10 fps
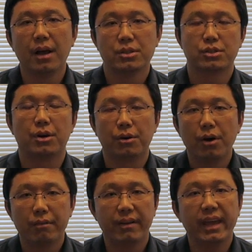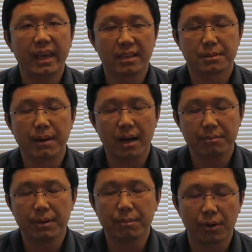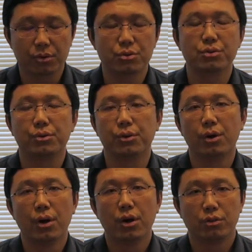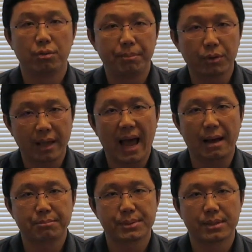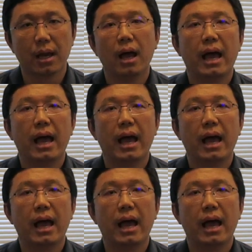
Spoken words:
So we inspire people to build apps,